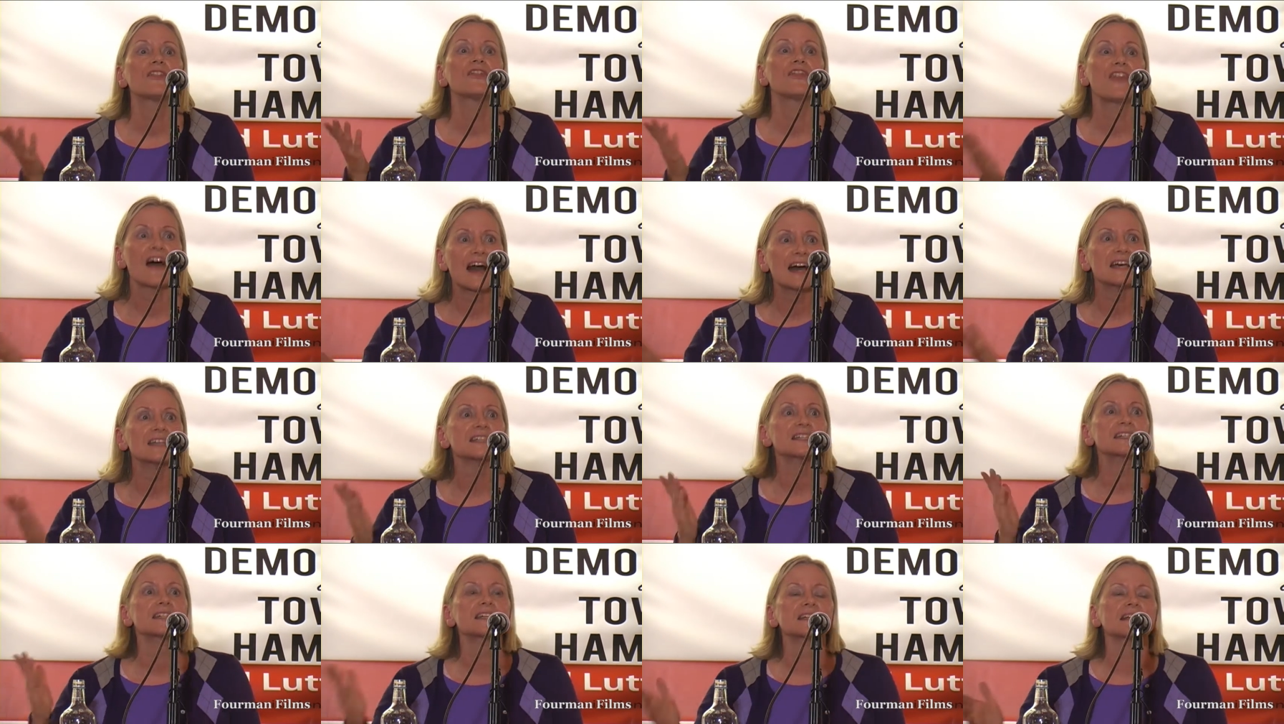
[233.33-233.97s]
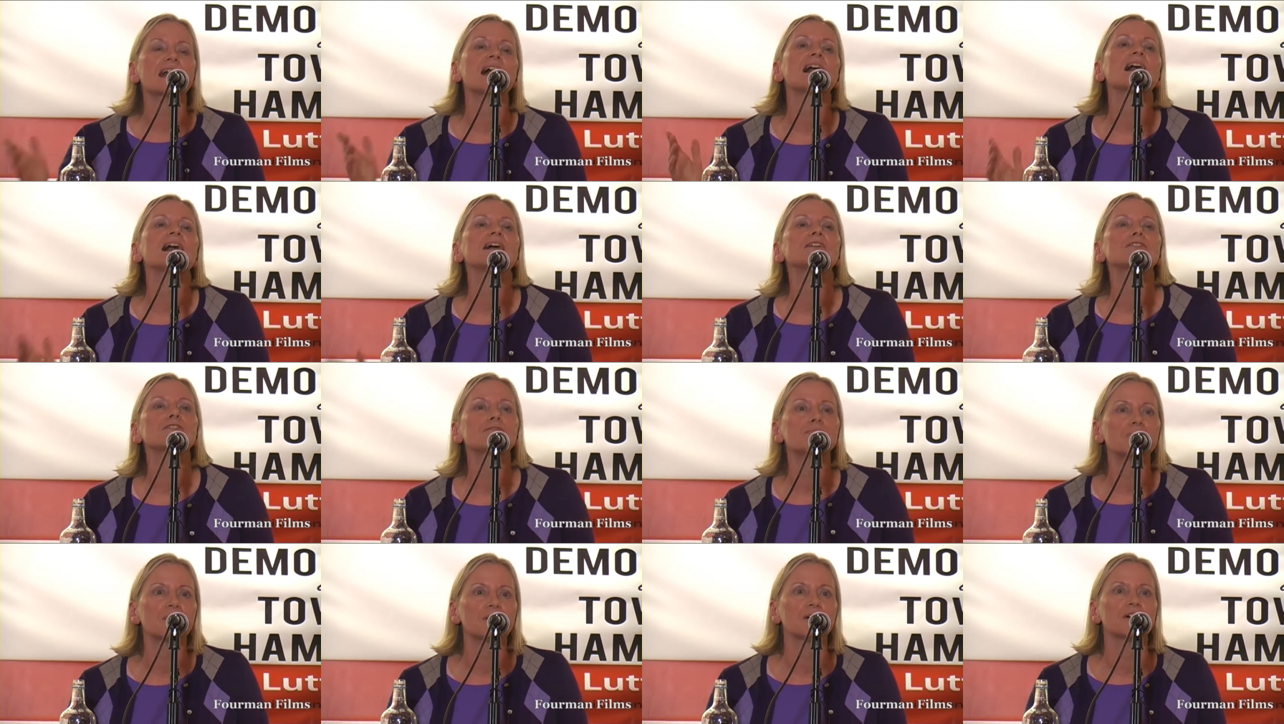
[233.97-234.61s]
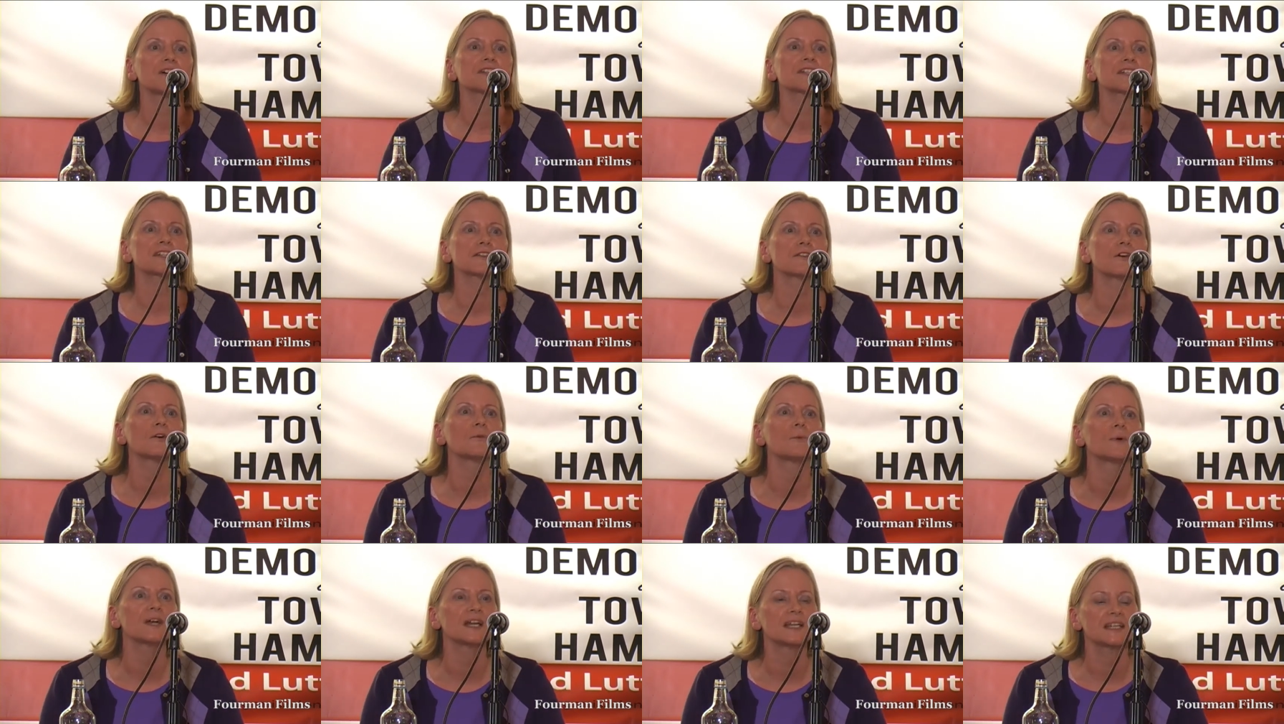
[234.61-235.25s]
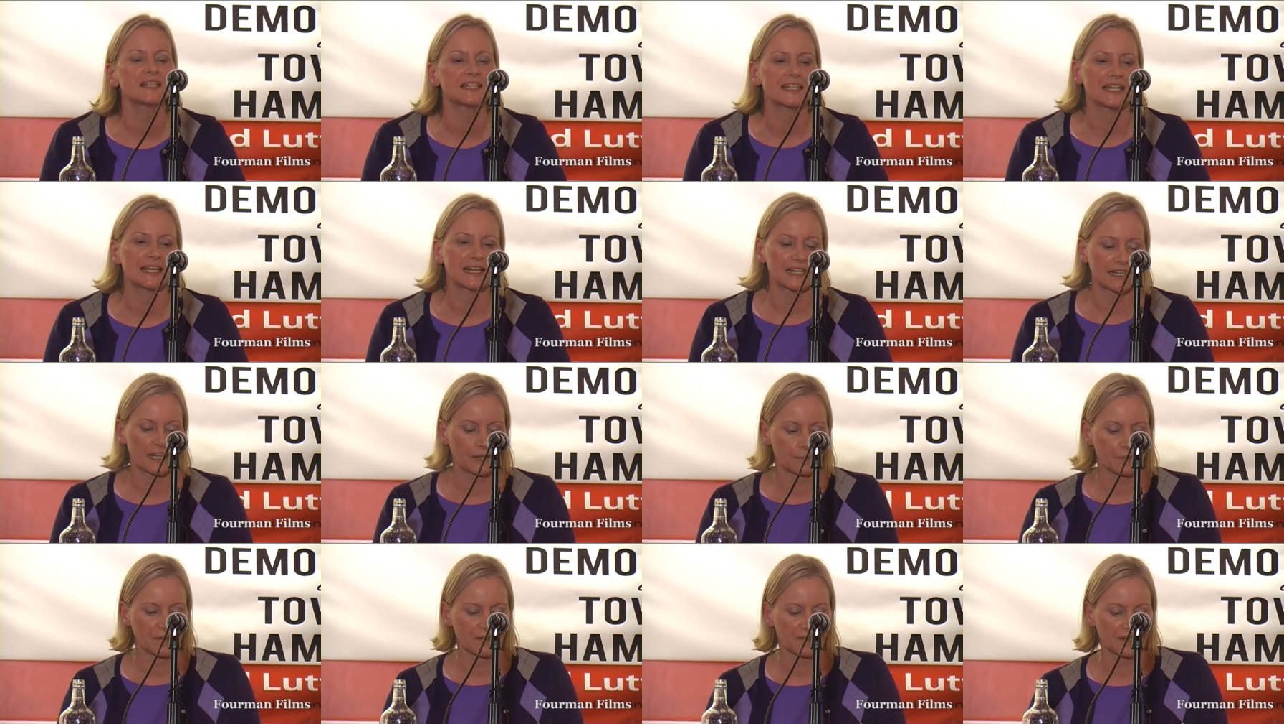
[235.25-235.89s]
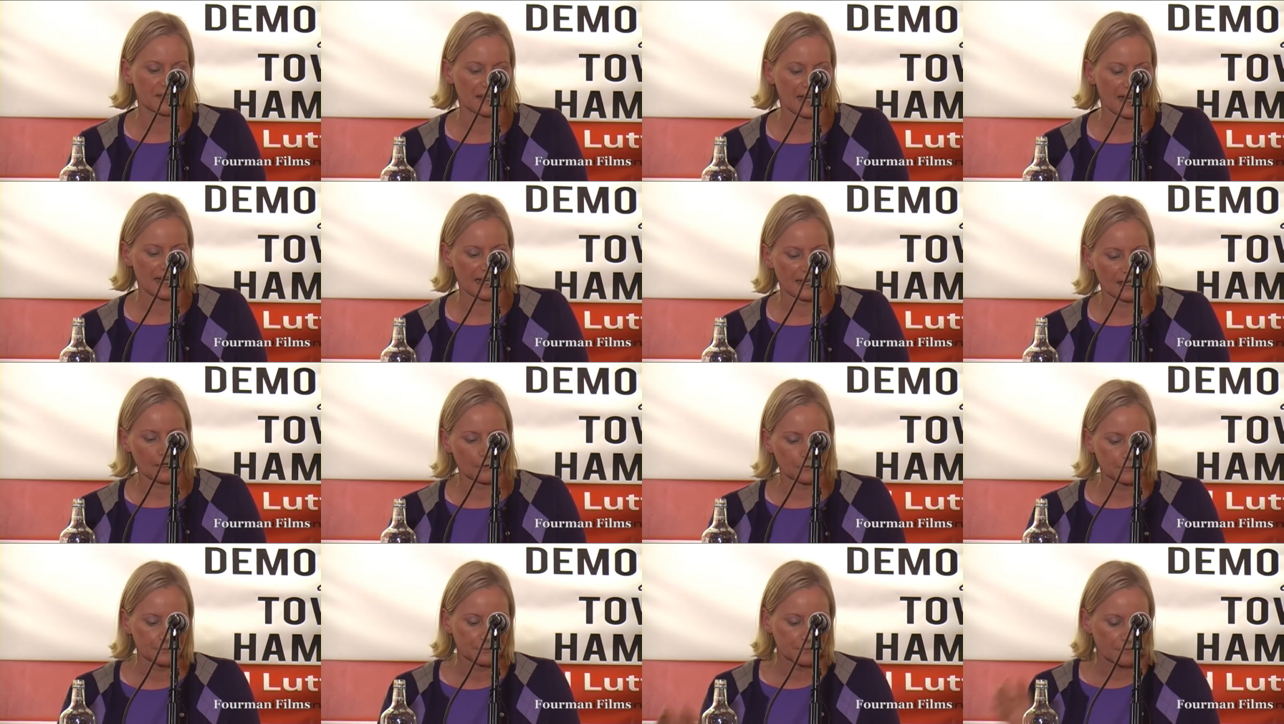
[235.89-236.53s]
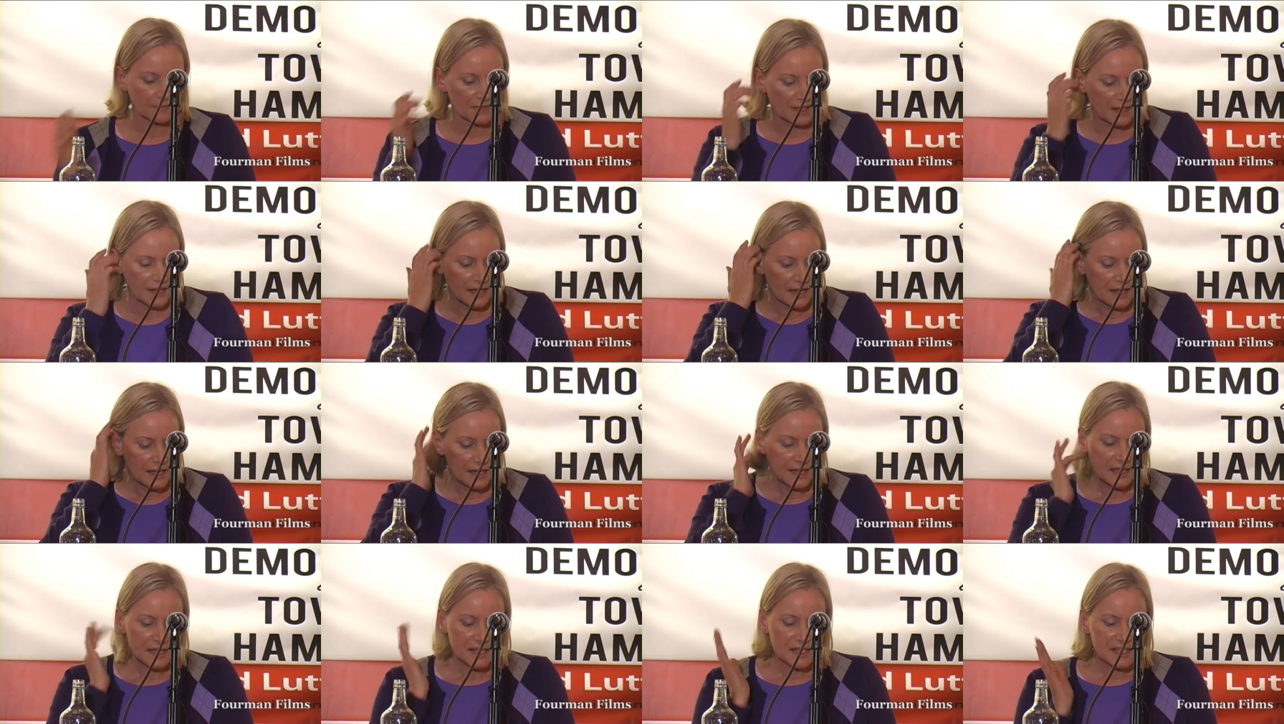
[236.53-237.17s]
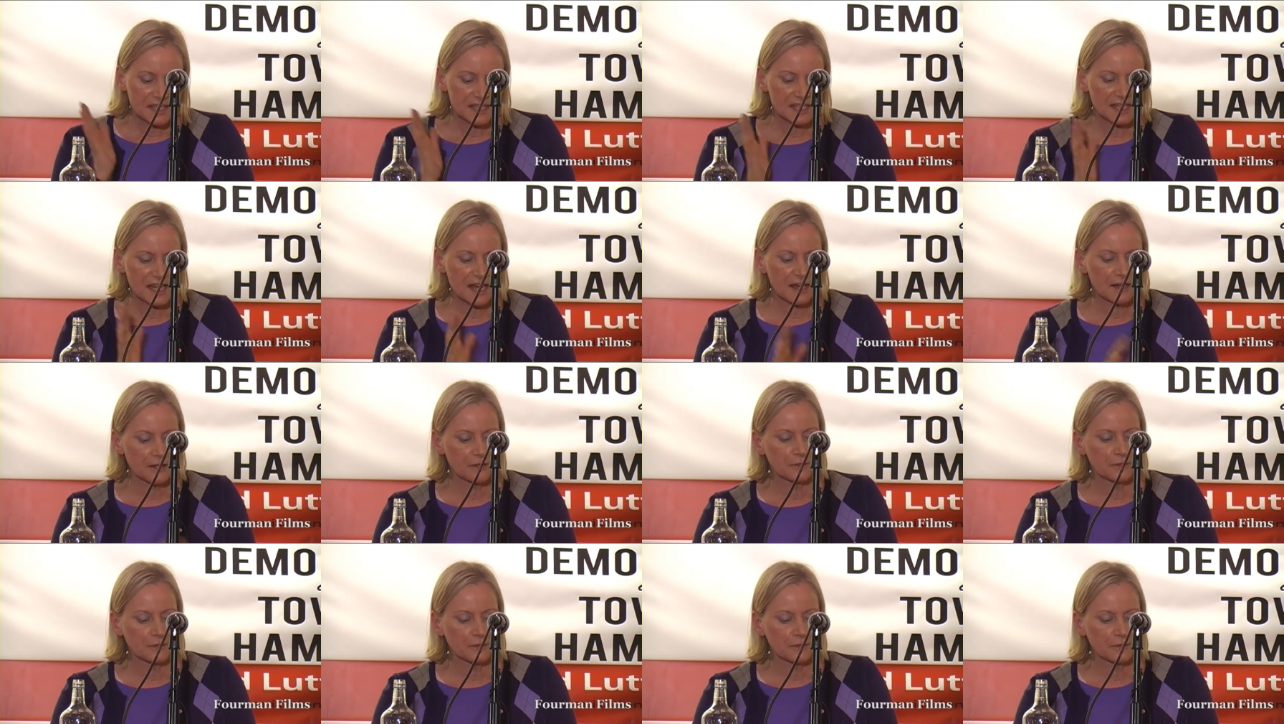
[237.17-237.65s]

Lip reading: That's the kind of person that we're dealing with now. So,